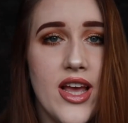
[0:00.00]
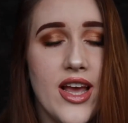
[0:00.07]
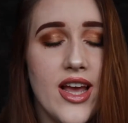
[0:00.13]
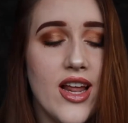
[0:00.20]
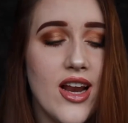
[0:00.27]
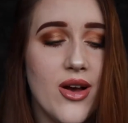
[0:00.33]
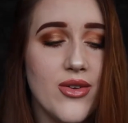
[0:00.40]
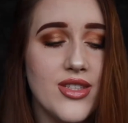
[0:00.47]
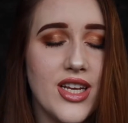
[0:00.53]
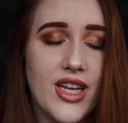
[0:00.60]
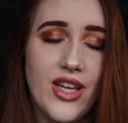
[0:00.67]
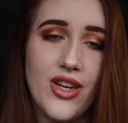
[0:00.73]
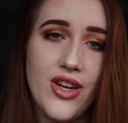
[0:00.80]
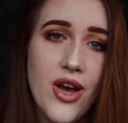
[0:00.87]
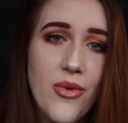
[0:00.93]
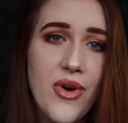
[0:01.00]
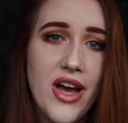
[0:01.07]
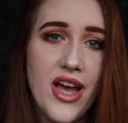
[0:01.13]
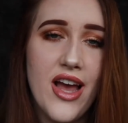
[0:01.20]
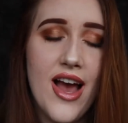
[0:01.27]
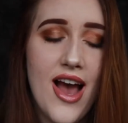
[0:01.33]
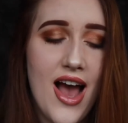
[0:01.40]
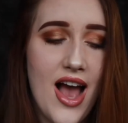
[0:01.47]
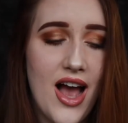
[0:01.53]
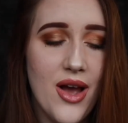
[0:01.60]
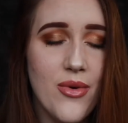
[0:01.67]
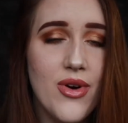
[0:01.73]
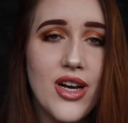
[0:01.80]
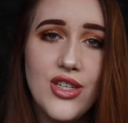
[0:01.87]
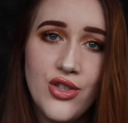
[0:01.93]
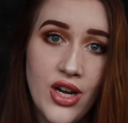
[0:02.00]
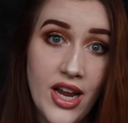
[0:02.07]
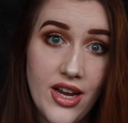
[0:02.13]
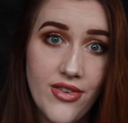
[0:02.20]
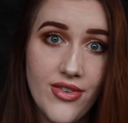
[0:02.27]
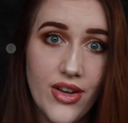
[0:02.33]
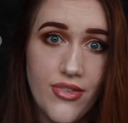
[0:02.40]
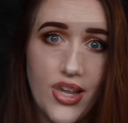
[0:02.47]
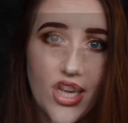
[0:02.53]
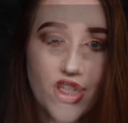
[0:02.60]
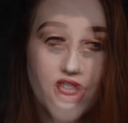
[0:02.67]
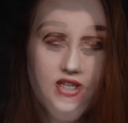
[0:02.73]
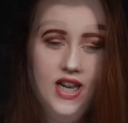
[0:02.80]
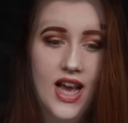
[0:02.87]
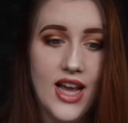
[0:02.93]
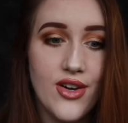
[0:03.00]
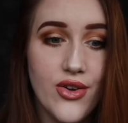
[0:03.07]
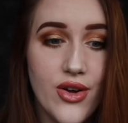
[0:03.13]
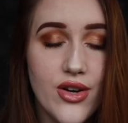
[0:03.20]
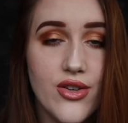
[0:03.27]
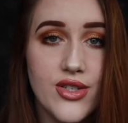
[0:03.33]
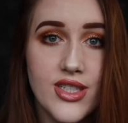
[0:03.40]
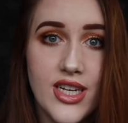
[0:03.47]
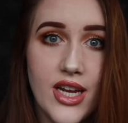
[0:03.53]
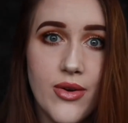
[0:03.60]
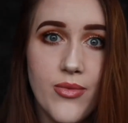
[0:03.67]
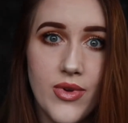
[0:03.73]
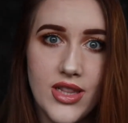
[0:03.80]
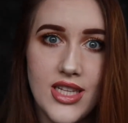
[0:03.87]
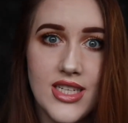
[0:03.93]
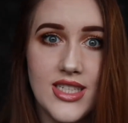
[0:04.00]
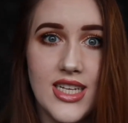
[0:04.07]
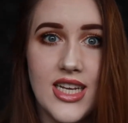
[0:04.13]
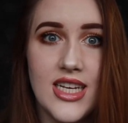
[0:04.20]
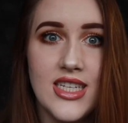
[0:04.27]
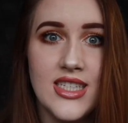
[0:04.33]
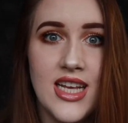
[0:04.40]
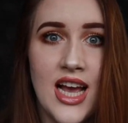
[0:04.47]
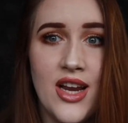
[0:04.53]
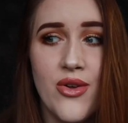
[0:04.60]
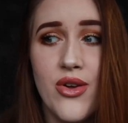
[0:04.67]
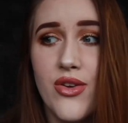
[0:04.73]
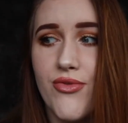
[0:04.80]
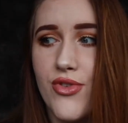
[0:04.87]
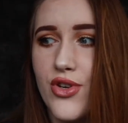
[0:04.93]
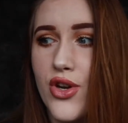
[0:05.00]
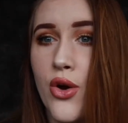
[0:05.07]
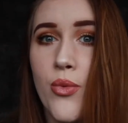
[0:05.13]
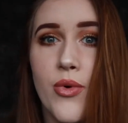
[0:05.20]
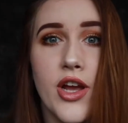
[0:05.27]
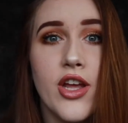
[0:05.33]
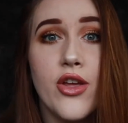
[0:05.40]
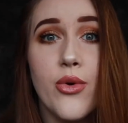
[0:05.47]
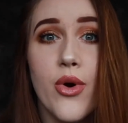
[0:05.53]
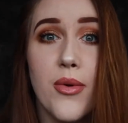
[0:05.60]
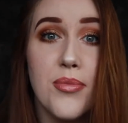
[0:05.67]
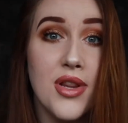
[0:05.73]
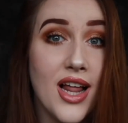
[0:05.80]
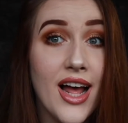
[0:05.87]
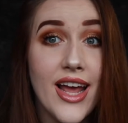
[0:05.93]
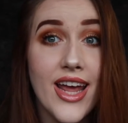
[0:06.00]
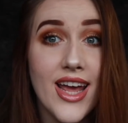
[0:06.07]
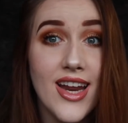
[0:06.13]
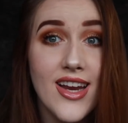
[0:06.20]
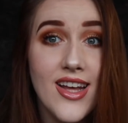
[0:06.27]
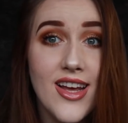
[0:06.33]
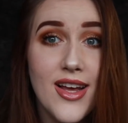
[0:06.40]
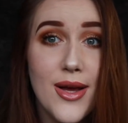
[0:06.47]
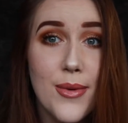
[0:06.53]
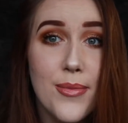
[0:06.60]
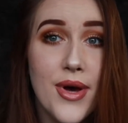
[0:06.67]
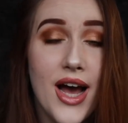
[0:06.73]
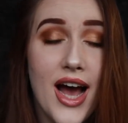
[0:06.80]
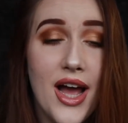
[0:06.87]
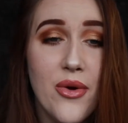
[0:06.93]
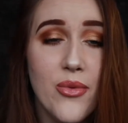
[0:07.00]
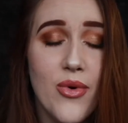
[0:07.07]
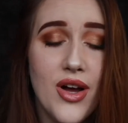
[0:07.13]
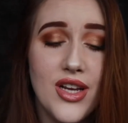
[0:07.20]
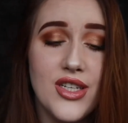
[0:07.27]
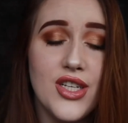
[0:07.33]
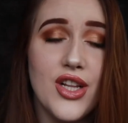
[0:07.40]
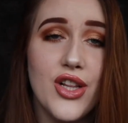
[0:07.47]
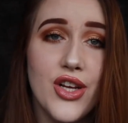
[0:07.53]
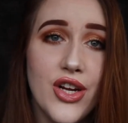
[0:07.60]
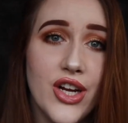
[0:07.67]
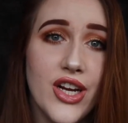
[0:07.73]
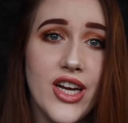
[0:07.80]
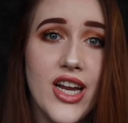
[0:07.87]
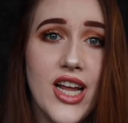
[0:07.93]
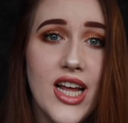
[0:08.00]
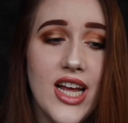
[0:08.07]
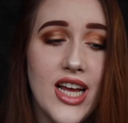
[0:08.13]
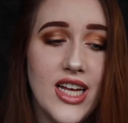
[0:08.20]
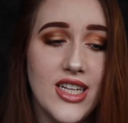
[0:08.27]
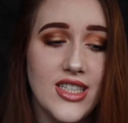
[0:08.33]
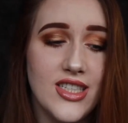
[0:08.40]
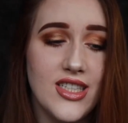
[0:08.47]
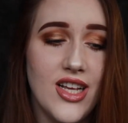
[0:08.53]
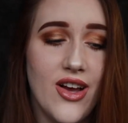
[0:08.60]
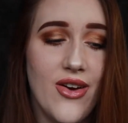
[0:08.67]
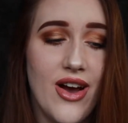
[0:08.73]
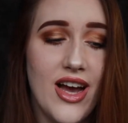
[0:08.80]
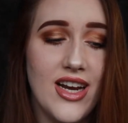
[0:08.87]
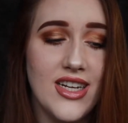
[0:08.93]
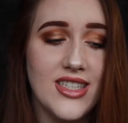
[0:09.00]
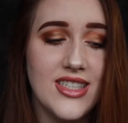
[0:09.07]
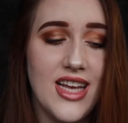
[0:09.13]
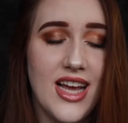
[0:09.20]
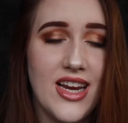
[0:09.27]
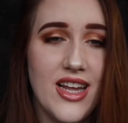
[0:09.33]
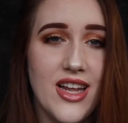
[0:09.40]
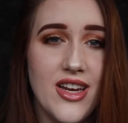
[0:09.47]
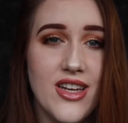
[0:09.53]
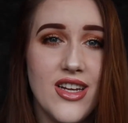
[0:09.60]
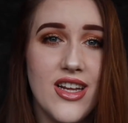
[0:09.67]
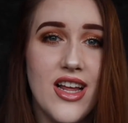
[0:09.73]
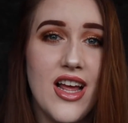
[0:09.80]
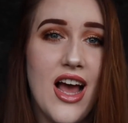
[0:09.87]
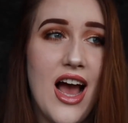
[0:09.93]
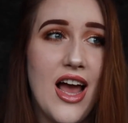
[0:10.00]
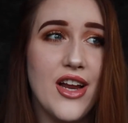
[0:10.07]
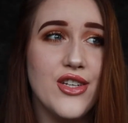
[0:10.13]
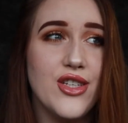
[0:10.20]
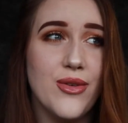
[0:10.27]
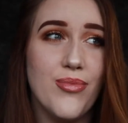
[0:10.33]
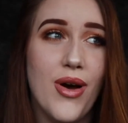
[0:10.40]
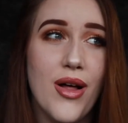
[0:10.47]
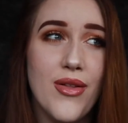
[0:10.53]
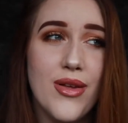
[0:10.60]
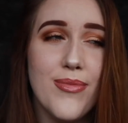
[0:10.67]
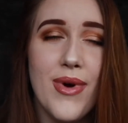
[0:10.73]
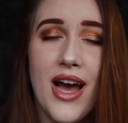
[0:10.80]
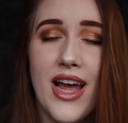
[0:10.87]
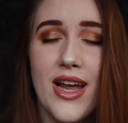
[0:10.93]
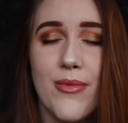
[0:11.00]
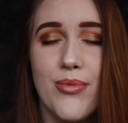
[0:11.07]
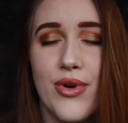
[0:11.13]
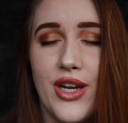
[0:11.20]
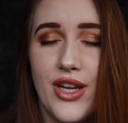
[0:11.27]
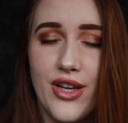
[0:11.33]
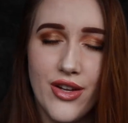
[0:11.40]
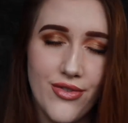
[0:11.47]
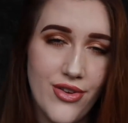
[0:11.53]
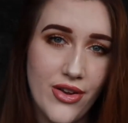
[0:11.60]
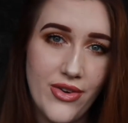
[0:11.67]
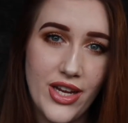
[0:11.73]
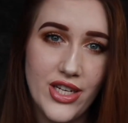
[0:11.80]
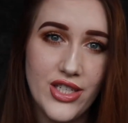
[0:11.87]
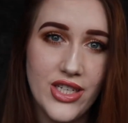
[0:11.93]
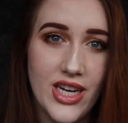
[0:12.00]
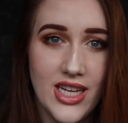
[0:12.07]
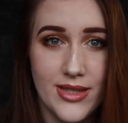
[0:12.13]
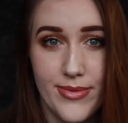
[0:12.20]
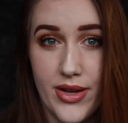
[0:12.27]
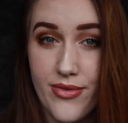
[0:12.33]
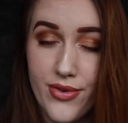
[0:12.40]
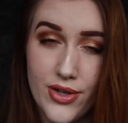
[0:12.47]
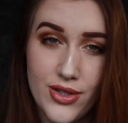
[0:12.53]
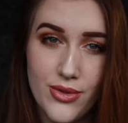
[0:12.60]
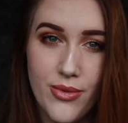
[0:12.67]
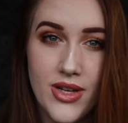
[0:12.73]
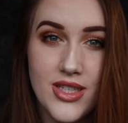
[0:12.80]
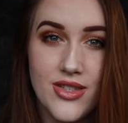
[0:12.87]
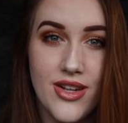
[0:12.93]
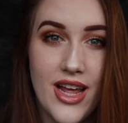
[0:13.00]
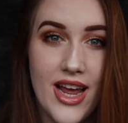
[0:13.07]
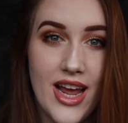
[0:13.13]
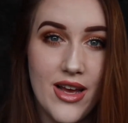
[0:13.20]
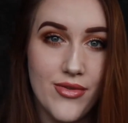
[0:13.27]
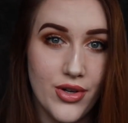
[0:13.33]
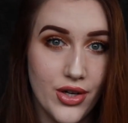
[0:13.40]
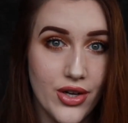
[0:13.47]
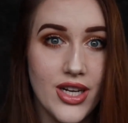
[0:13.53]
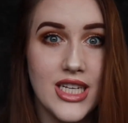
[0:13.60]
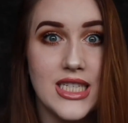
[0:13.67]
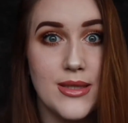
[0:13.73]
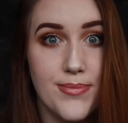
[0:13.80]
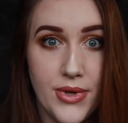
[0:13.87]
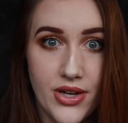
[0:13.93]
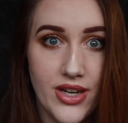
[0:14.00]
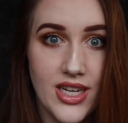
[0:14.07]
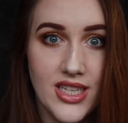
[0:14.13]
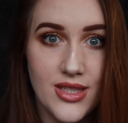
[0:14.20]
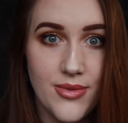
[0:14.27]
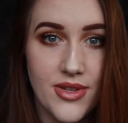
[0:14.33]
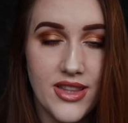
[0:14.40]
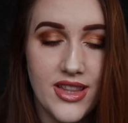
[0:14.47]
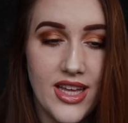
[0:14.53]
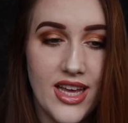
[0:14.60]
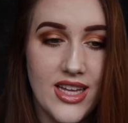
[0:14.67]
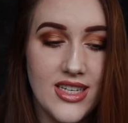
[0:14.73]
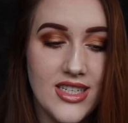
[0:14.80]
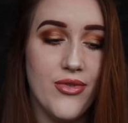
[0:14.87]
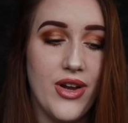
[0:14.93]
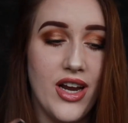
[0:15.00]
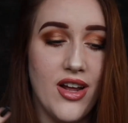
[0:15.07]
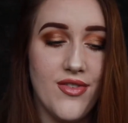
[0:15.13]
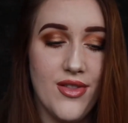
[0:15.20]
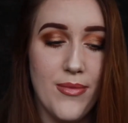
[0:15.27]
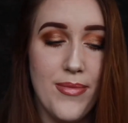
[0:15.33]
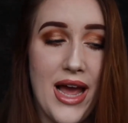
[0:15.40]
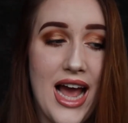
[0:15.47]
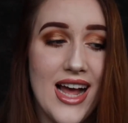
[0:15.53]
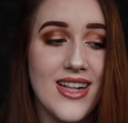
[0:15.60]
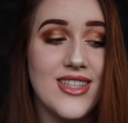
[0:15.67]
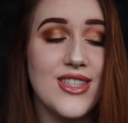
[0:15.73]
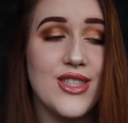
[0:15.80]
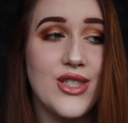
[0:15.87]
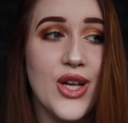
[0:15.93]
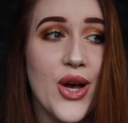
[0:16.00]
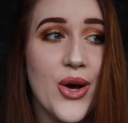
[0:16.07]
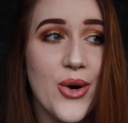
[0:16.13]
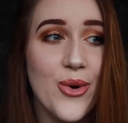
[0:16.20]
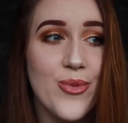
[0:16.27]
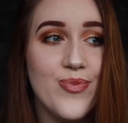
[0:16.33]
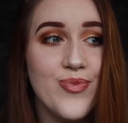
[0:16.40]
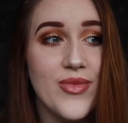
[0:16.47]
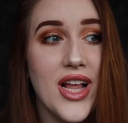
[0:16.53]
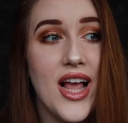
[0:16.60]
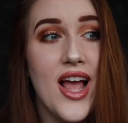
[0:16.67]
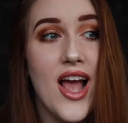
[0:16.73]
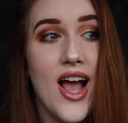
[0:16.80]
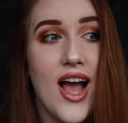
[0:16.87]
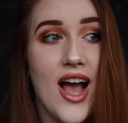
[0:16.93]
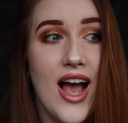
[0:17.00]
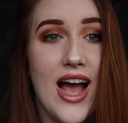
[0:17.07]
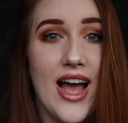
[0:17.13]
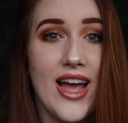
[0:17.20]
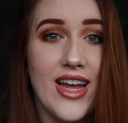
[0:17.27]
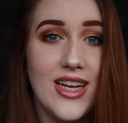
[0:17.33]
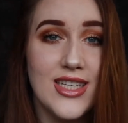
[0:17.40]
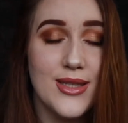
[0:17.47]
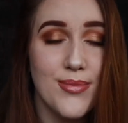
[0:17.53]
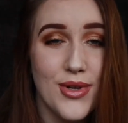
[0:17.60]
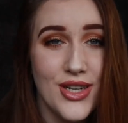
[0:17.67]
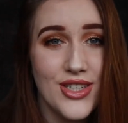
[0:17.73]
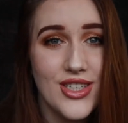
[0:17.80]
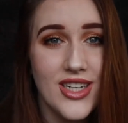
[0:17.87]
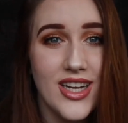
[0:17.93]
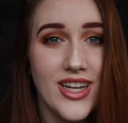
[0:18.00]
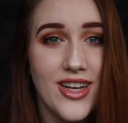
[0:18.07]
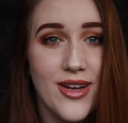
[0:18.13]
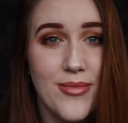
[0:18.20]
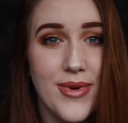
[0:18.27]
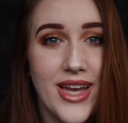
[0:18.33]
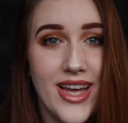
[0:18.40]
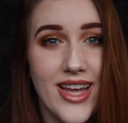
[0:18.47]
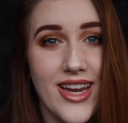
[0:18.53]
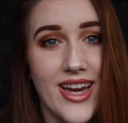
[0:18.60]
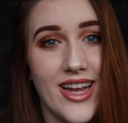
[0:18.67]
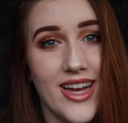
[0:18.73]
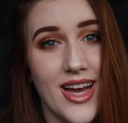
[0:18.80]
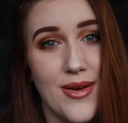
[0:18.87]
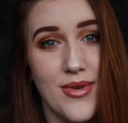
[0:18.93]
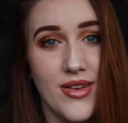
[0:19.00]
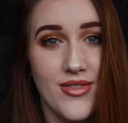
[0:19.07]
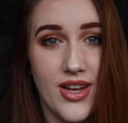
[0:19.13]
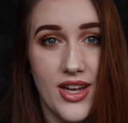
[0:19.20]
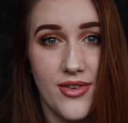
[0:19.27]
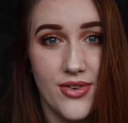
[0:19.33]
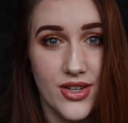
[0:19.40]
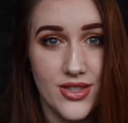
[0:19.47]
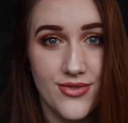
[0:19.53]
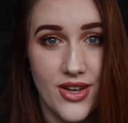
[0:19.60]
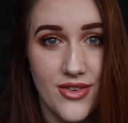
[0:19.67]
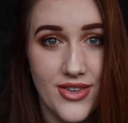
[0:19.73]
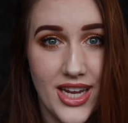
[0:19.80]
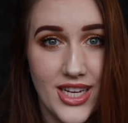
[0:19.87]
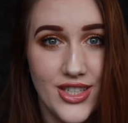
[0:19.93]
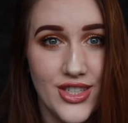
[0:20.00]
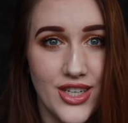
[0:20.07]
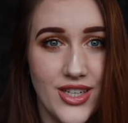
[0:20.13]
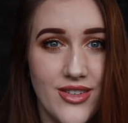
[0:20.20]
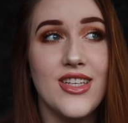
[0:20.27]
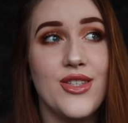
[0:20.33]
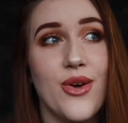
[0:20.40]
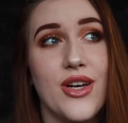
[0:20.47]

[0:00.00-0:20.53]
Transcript: And I was like, you know what, I want to try a foundation. I don't understand what this is, I don't even know where you apply it, but I want to learn. And so I decided I should probably buy a pretty good foundation as my first one so that I have a good experience with it right off the bat. So I splurged a little bit and I got my very first foundation.